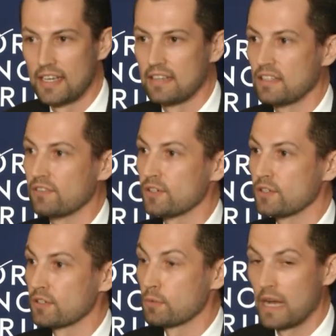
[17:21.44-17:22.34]
they're
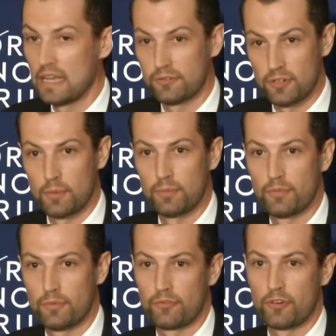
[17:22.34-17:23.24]
further away from,
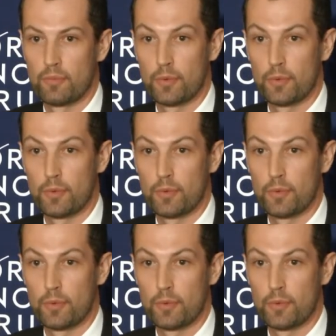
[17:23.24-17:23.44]
from the